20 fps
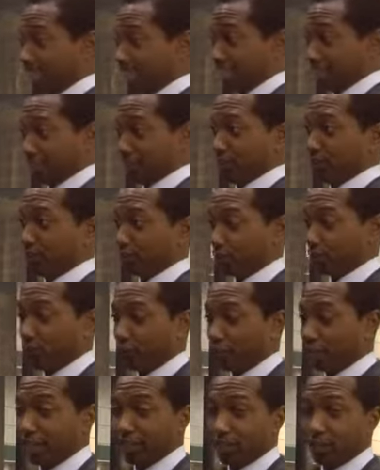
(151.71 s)
And there's a
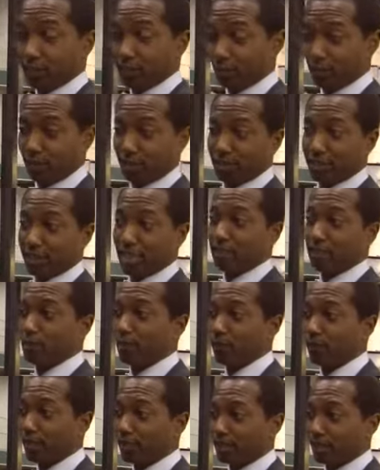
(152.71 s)
story here, so tell me
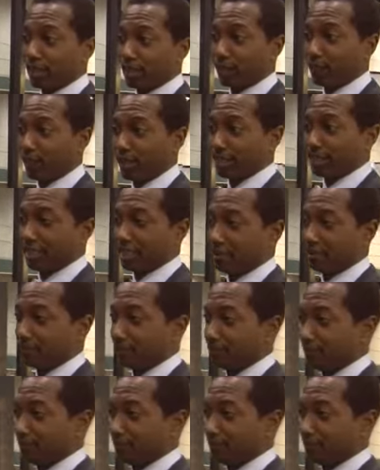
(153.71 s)
why you like Wine Keep.